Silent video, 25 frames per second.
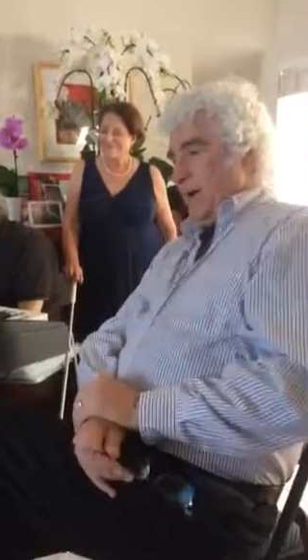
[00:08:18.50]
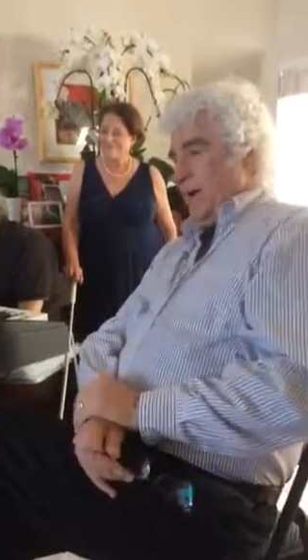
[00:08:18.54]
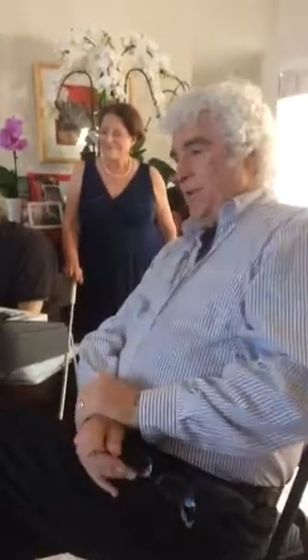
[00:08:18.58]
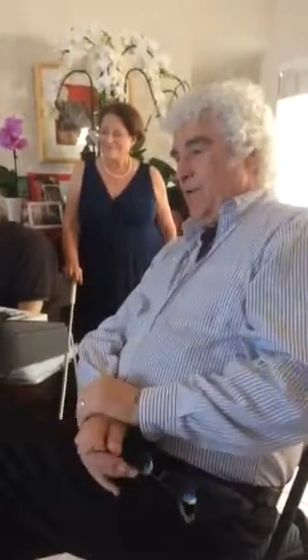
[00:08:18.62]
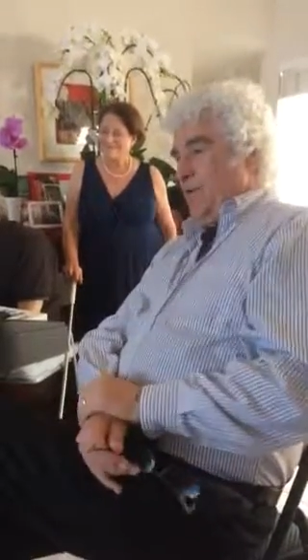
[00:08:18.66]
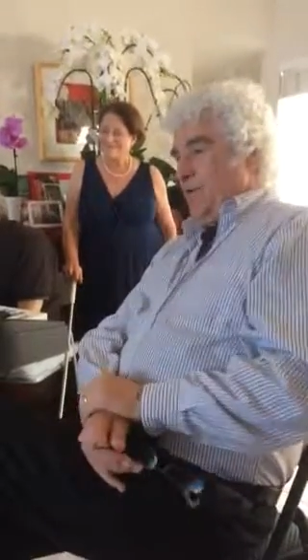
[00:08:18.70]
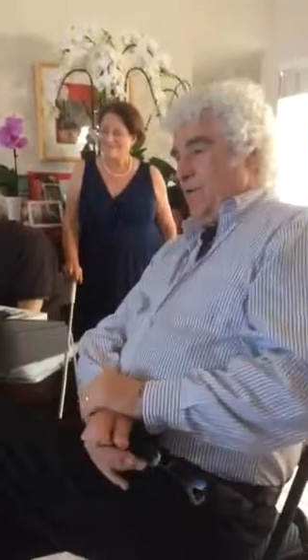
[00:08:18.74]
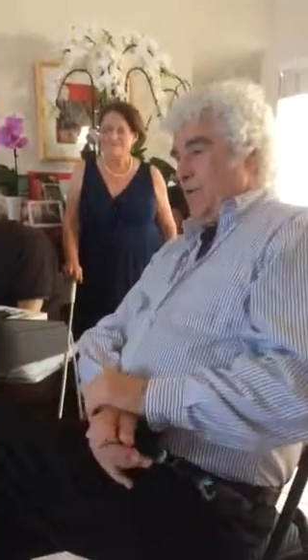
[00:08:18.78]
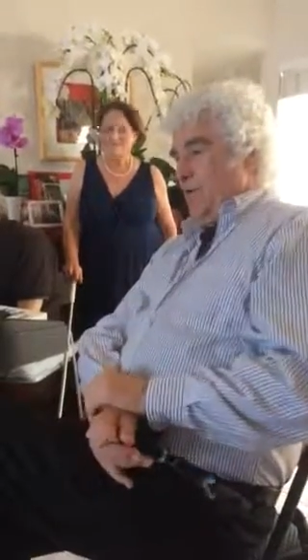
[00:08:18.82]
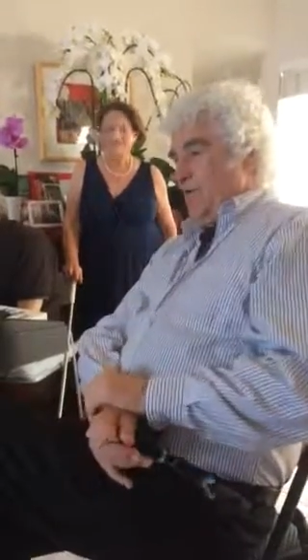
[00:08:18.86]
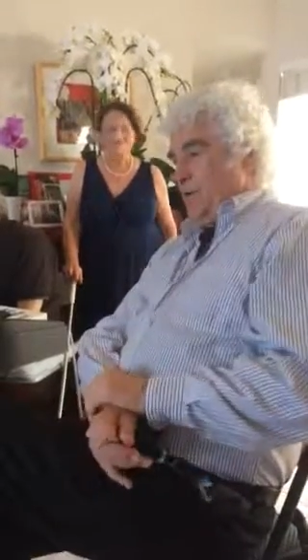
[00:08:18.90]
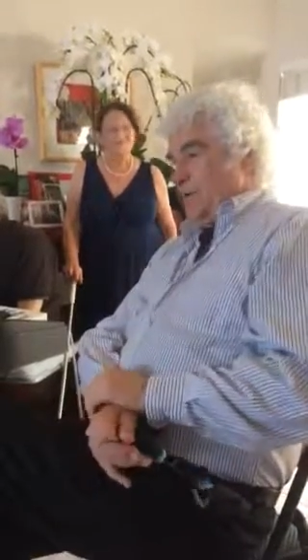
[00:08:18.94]

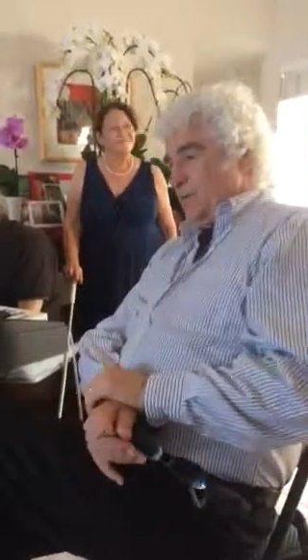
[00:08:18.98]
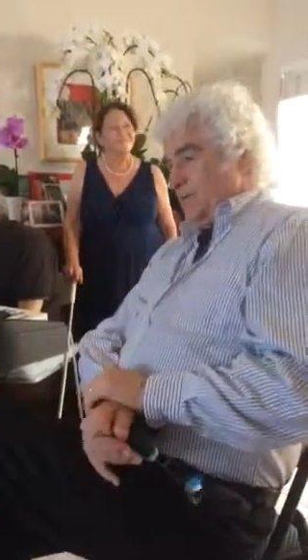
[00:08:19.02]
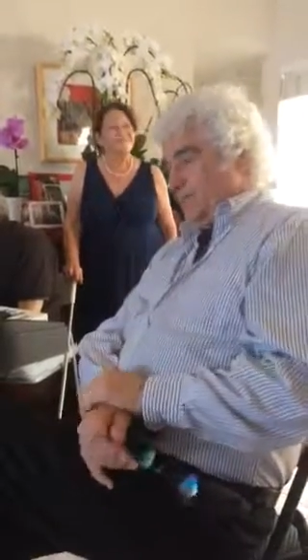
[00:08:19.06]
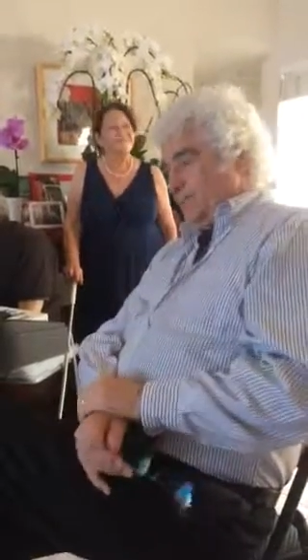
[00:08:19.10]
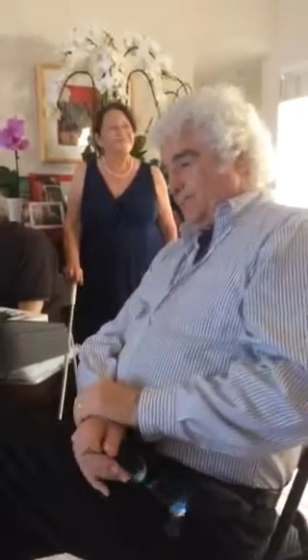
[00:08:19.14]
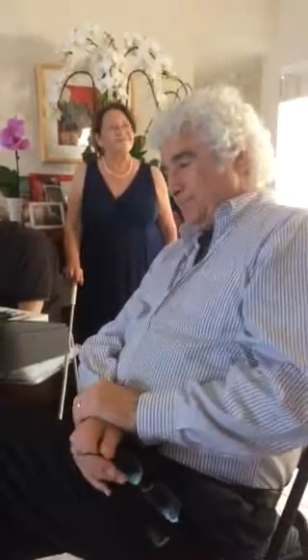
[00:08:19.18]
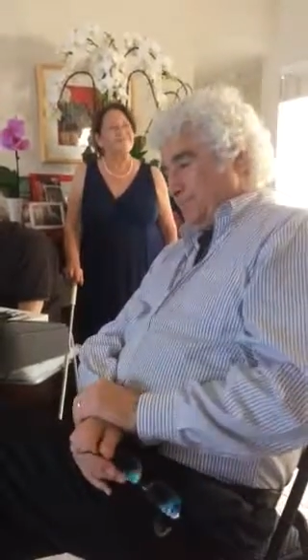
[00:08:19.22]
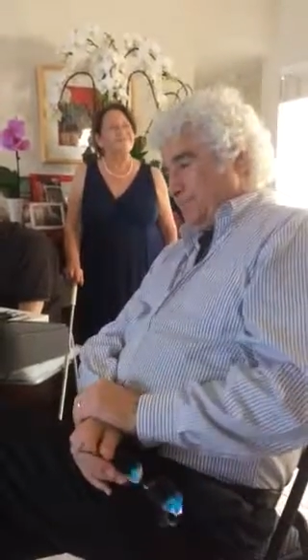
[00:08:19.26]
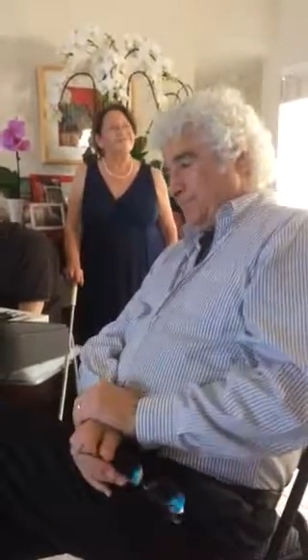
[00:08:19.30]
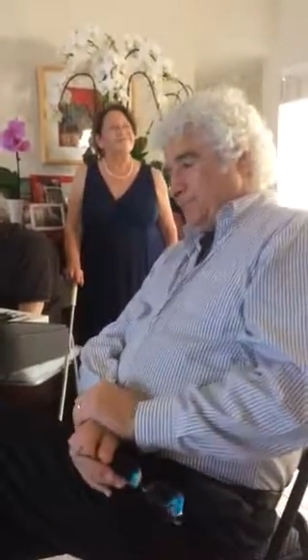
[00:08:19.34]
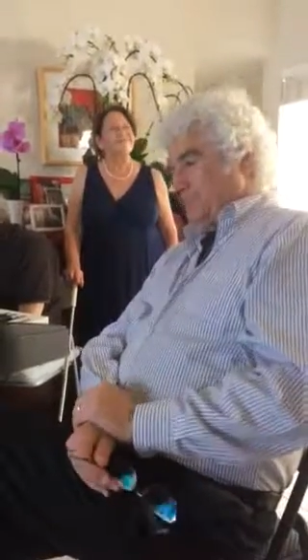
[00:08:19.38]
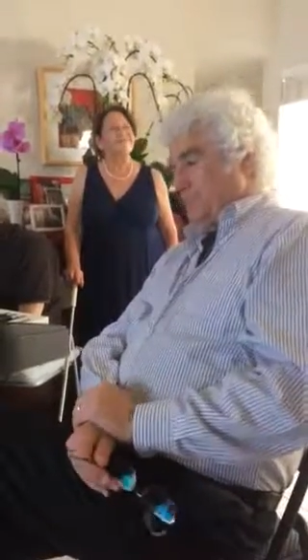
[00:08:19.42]
headquarters,
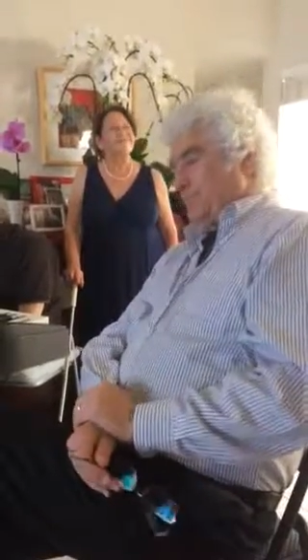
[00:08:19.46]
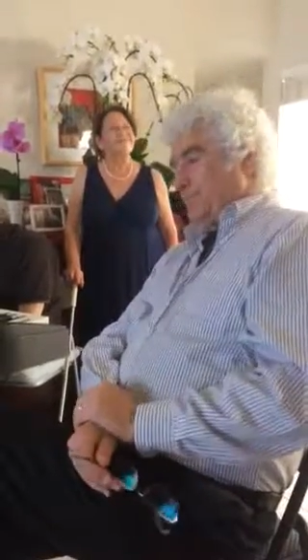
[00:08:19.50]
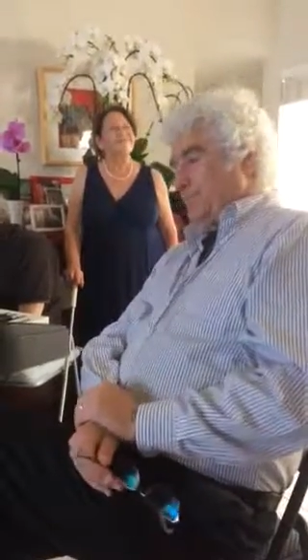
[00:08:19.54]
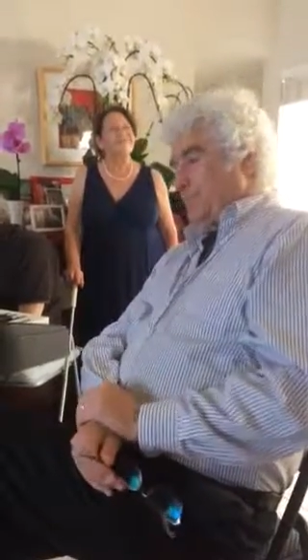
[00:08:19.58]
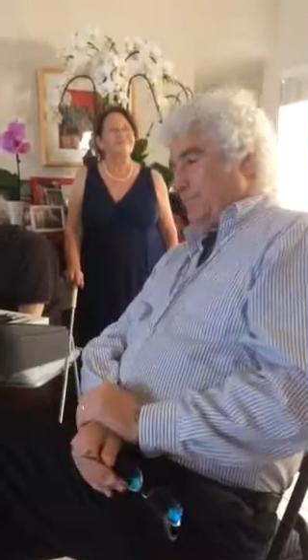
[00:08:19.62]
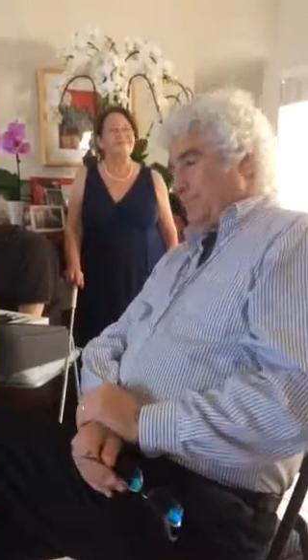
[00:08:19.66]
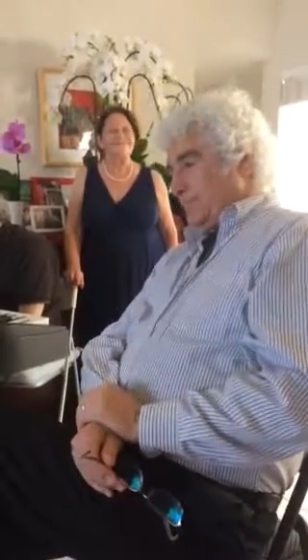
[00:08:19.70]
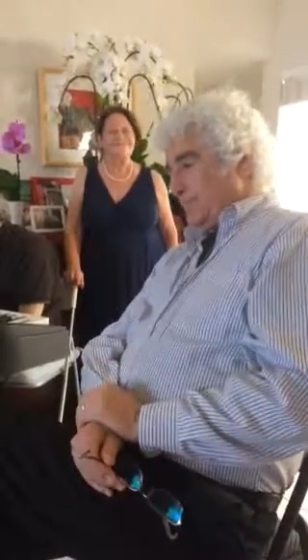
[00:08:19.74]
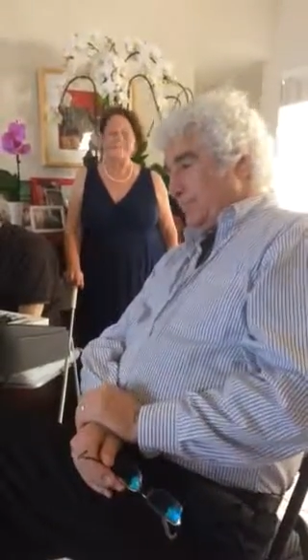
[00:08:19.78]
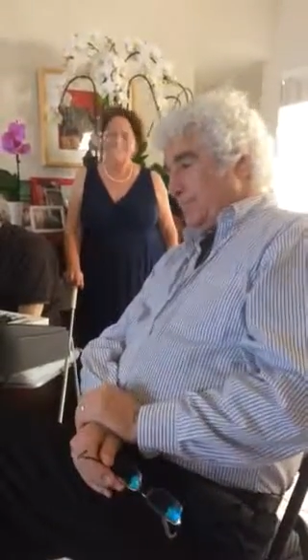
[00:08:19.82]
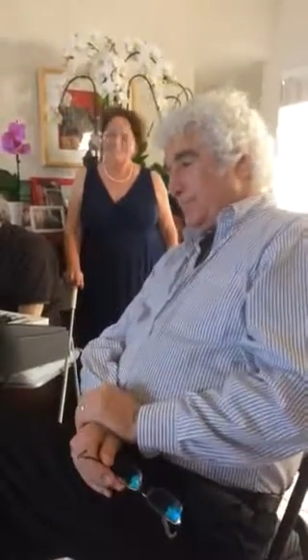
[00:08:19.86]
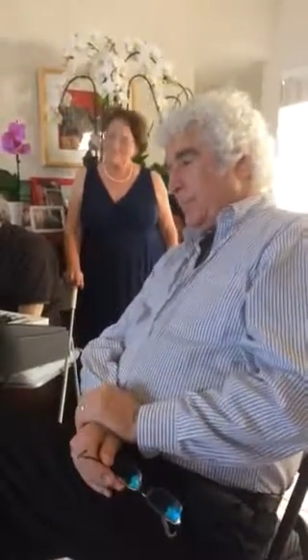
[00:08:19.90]

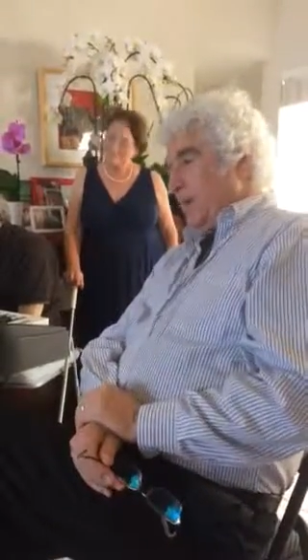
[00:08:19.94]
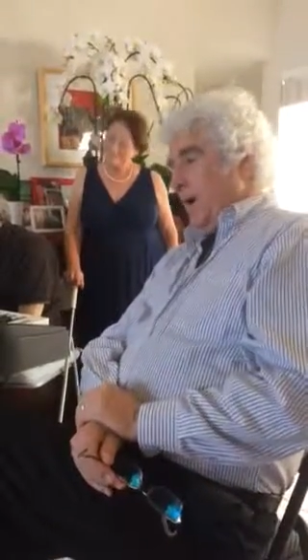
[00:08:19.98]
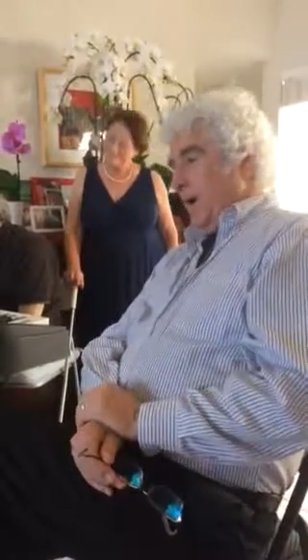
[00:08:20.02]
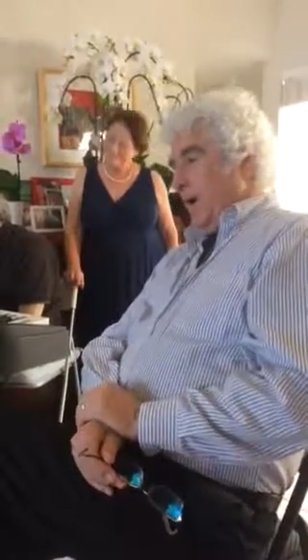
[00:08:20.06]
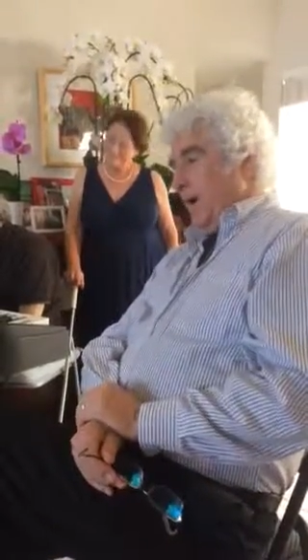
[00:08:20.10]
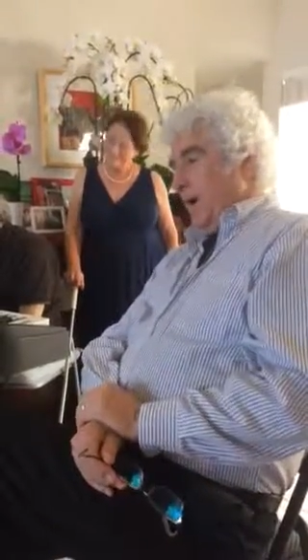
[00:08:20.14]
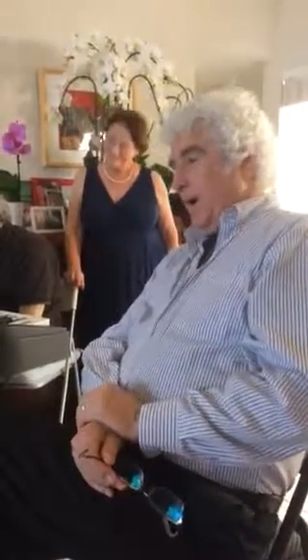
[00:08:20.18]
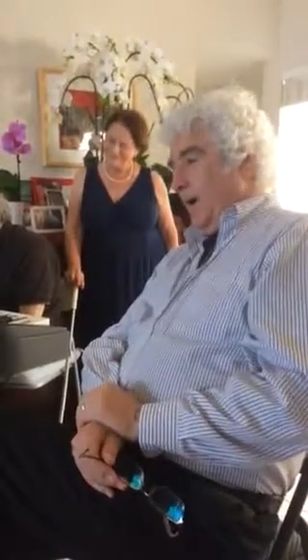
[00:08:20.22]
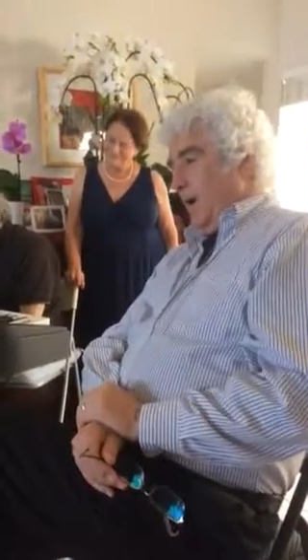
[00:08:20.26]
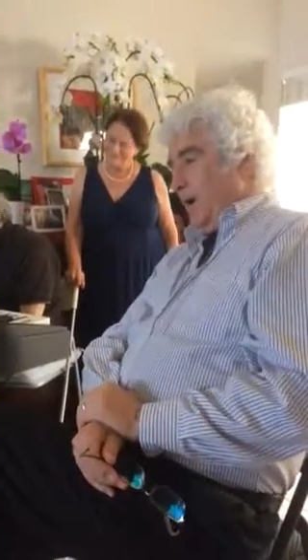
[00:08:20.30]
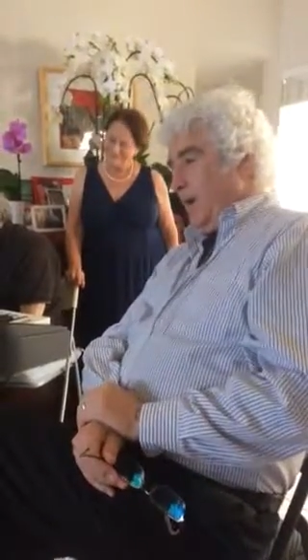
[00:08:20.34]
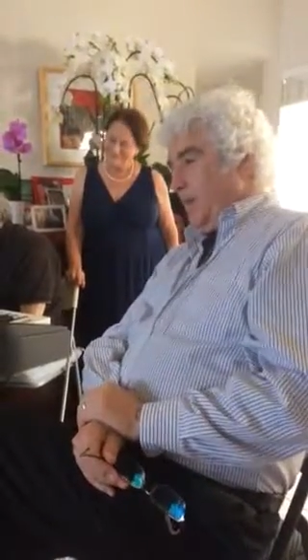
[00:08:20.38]

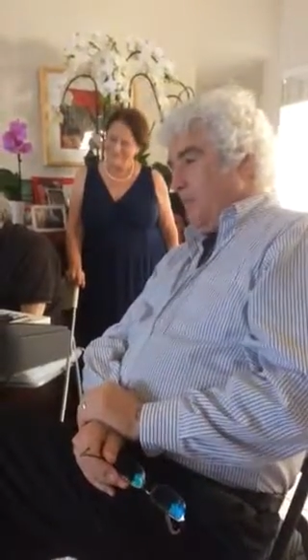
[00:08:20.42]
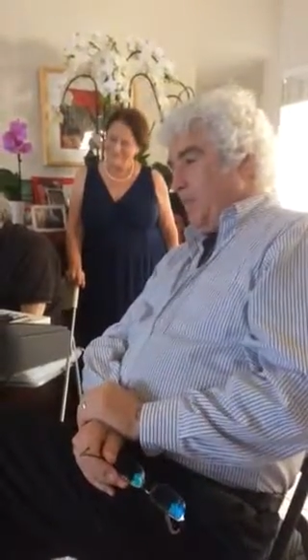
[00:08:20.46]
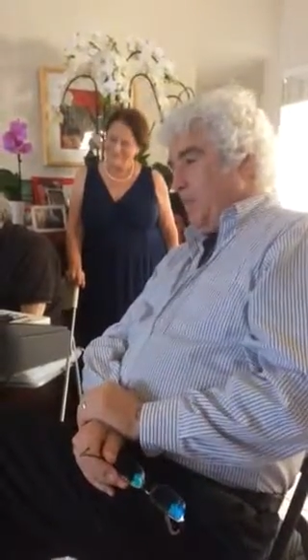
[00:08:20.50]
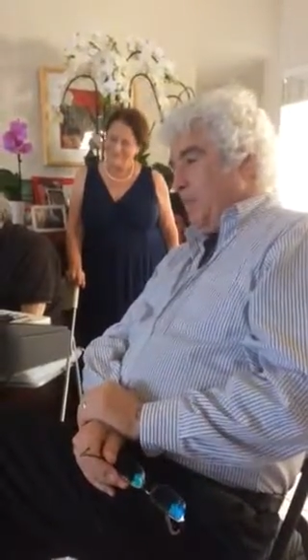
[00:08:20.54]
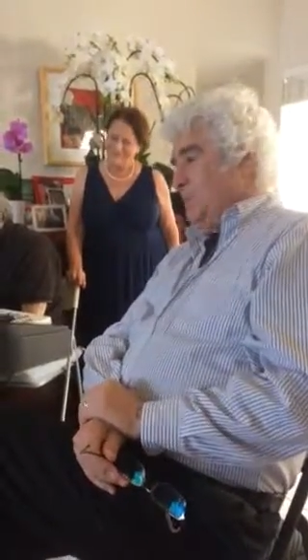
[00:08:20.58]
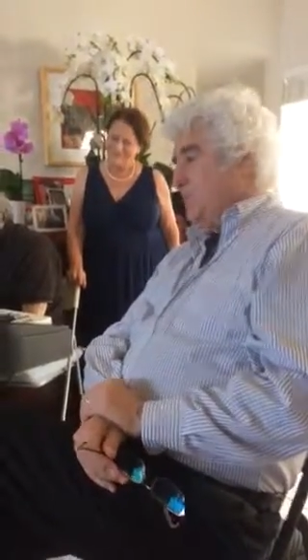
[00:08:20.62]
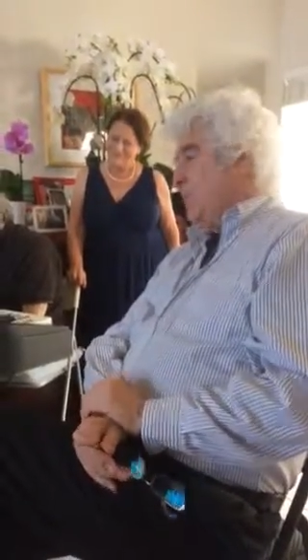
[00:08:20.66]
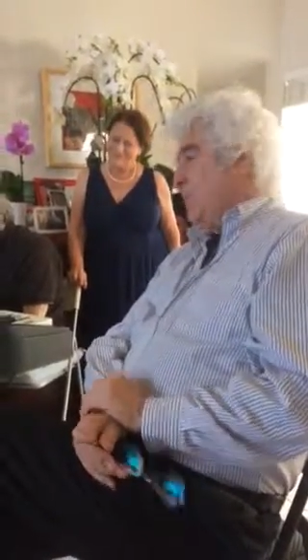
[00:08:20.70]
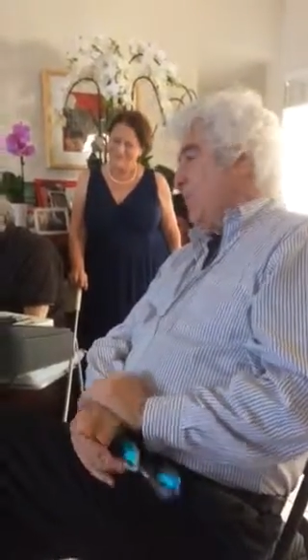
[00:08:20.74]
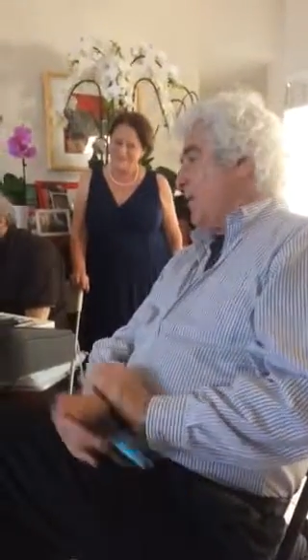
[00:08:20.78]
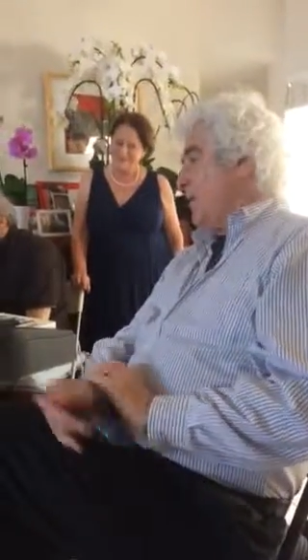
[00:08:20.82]
which